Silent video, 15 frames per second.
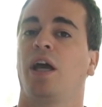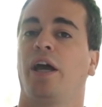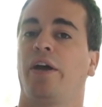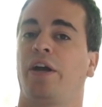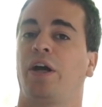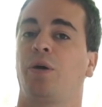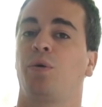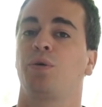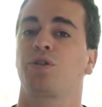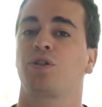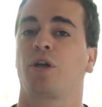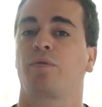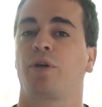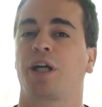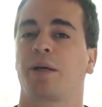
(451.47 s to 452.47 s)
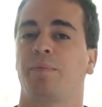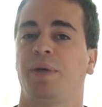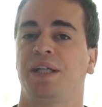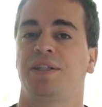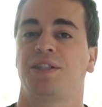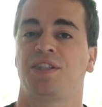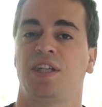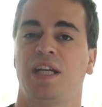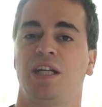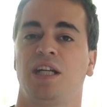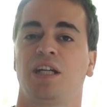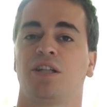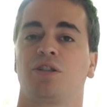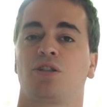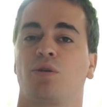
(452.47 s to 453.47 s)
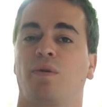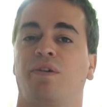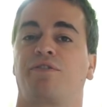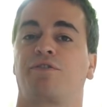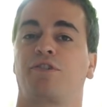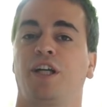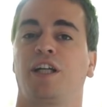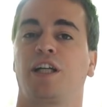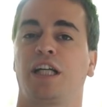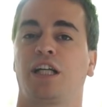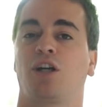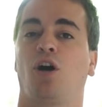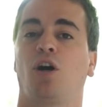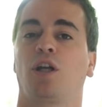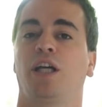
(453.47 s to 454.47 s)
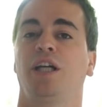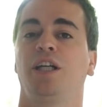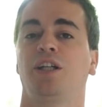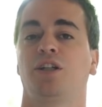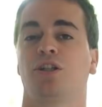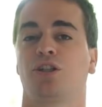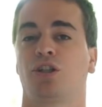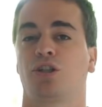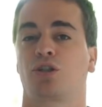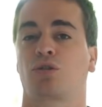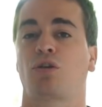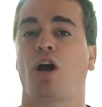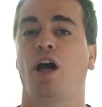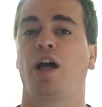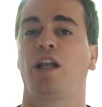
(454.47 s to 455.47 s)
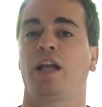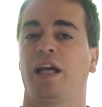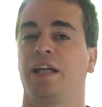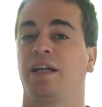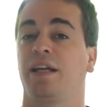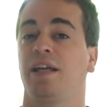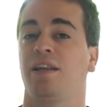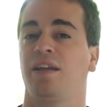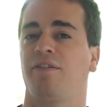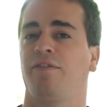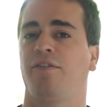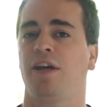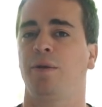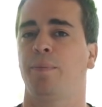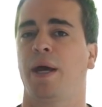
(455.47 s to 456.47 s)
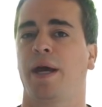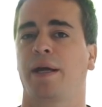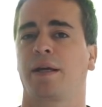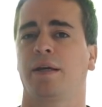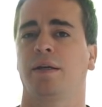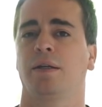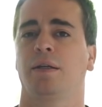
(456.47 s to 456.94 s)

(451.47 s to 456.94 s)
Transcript: And I also recommend sending it to a friendly colleague to trial and get their feedback.